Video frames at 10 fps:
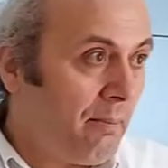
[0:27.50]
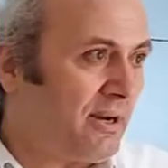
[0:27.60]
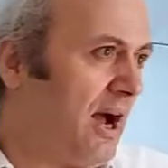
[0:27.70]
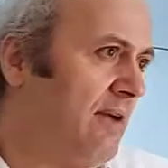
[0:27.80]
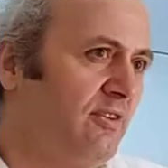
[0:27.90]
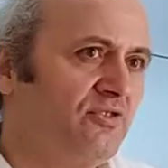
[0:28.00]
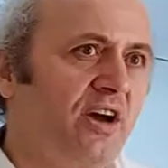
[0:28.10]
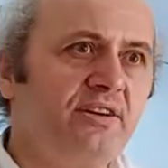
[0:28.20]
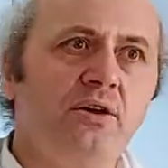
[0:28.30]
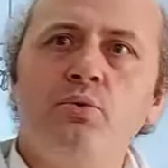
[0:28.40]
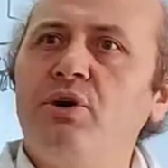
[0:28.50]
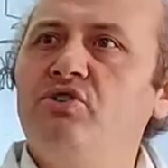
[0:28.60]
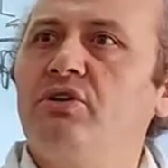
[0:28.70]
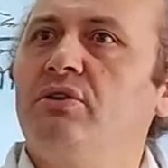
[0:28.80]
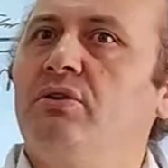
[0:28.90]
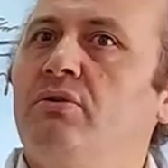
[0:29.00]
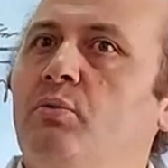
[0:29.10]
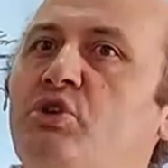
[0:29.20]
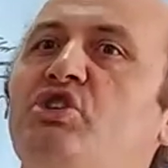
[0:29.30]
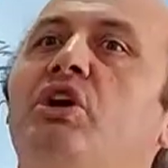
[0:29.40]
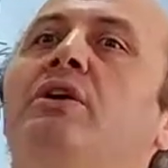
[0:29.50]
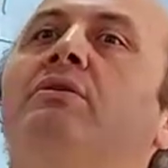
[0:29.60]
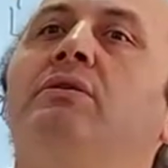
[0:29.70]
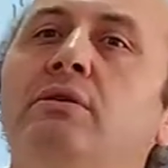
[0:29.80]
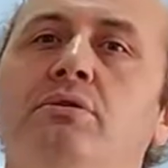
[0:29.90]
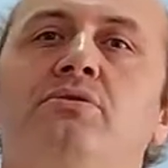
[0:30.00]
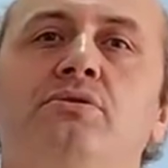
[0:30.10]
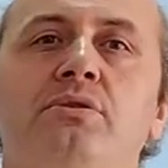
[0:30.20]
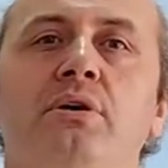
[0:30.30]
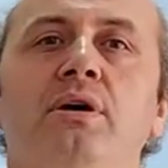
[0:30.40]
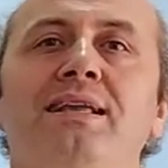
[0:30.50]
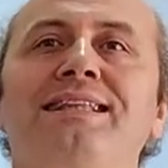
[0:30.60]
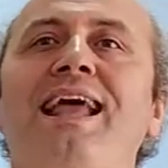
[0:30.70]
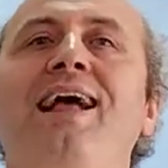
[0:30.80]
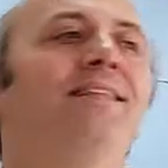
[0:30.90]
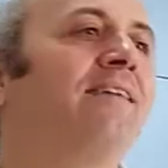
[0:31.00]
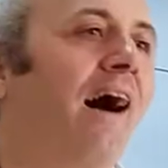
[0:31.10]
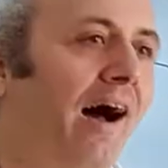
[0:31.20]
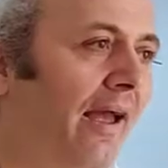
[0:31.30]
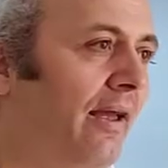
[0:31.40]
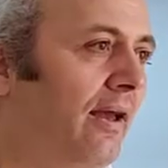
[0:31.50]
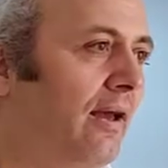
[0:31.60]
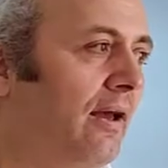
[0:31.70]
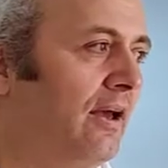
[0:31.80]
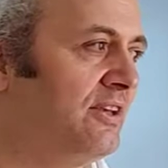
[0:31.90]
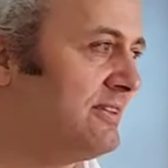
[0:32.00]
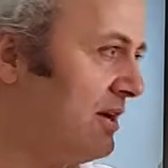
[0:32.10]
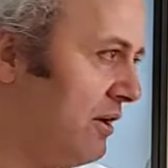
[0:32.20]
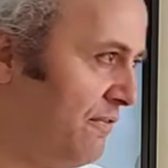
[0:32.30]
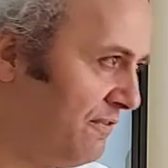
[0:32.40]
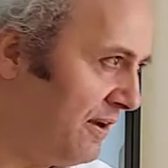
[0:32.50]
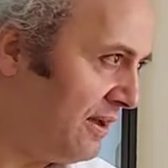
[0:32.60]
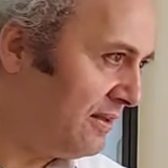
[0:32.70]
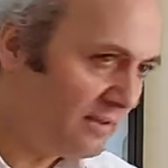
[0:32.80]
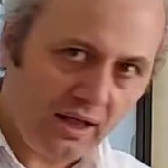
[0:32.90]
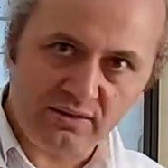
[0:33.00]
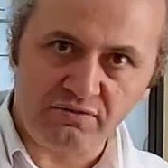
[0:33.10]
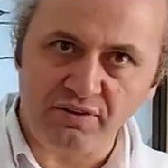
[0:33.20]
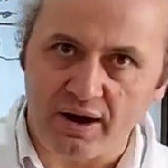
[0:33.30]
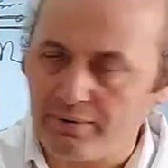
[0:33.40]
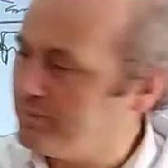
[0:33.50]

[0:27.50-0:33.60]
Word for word: But I will write an equation which includes delta I instead of delta phi.